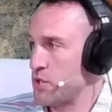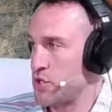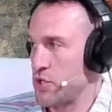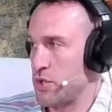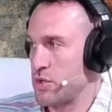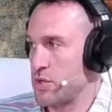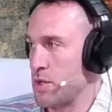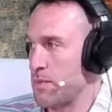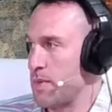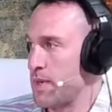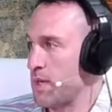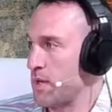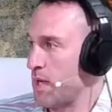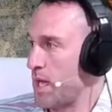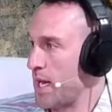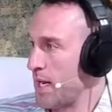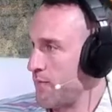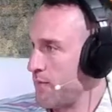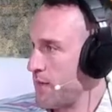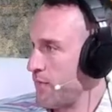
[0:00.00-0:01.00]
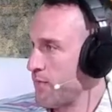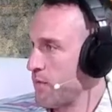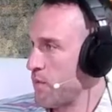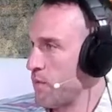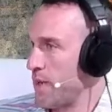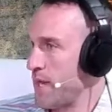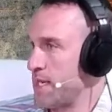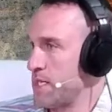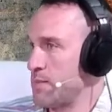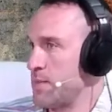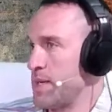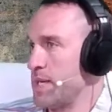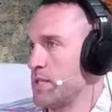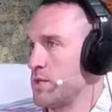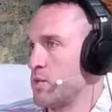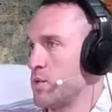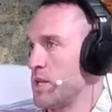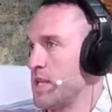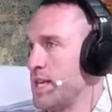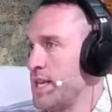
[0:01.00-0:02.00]
It shows up in a lot of different ways, but
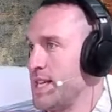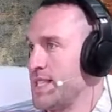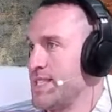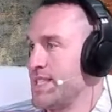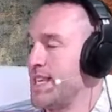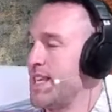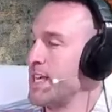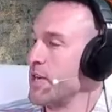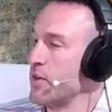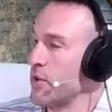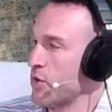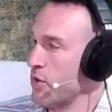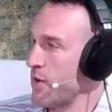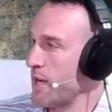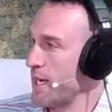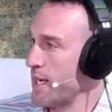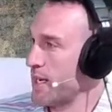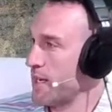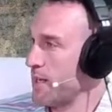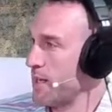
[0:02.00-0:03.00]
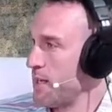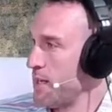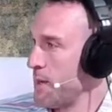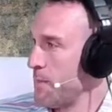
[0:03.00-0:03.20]
it's the inner critic